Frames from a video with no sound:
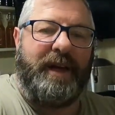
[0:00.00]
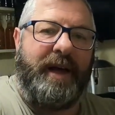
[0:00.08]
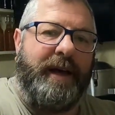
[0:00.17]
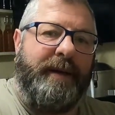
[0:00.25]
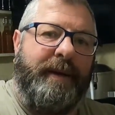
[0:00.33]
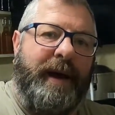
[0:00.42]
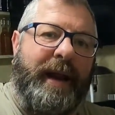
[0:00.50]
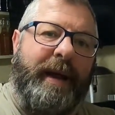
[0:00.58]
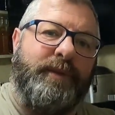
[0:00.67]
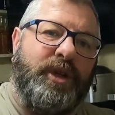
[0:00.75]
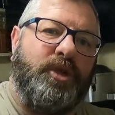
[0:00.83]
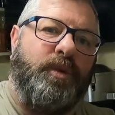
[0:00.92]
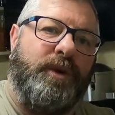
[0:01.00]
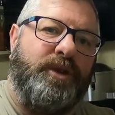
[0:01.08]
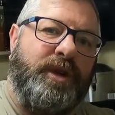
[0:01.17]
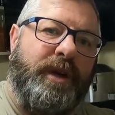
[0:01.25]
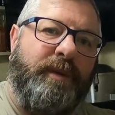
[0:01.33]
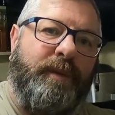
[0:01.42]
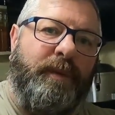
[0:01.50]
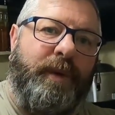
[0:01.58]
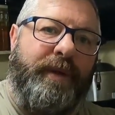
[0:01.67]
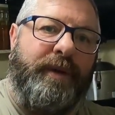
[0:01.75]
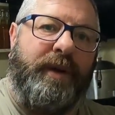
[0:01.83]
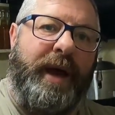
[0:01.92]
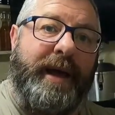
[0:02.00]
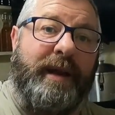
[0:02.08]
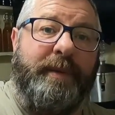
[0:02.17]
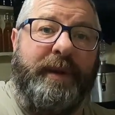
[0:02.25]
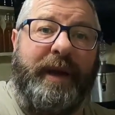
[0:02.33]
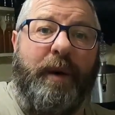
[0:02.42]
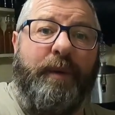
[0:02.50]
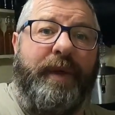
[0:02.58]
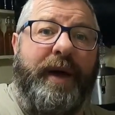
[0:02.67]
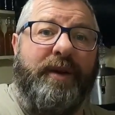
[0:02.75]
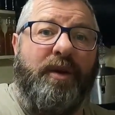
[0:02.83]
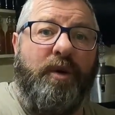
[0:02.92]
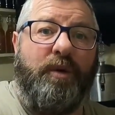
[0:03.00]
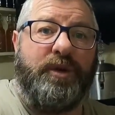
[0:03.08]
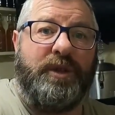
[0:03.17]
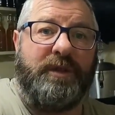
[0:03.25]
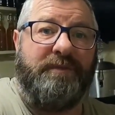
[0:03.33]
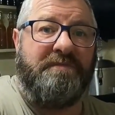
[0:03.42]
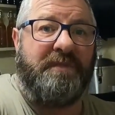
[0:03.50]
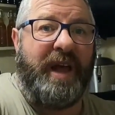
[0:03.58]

And I'm just wondering whether anybody out there knows,